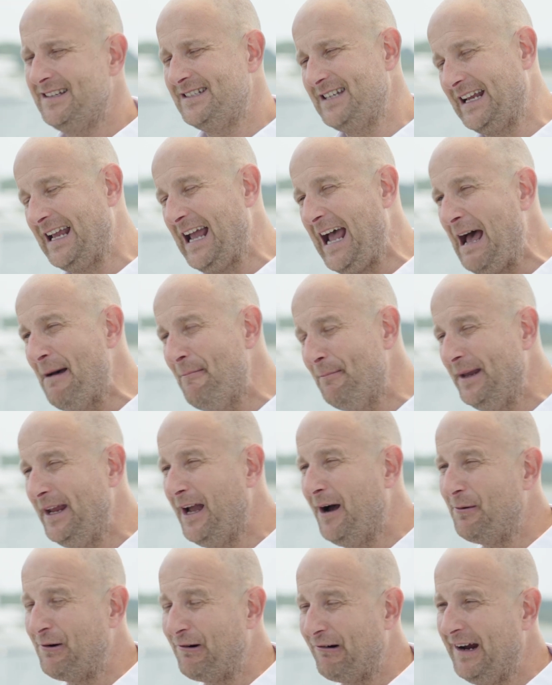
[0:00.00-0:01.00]
so can be
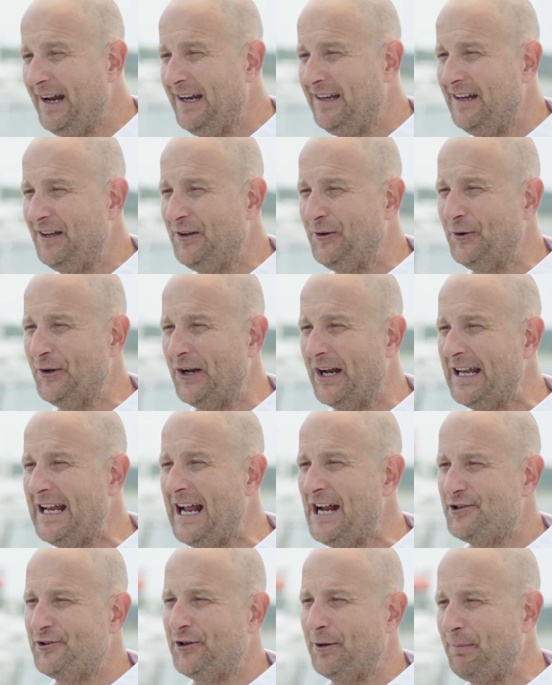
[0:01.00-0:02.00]
upgraded to an
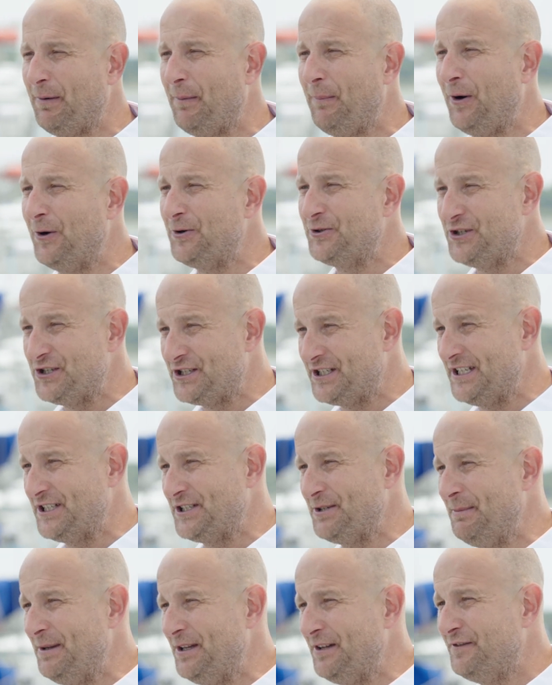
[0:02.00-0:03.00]
electric propulsion
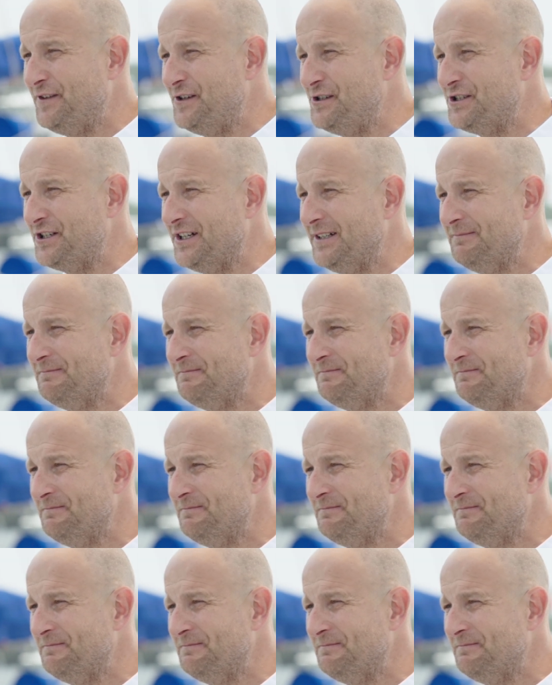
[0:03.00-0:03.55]
system in the future.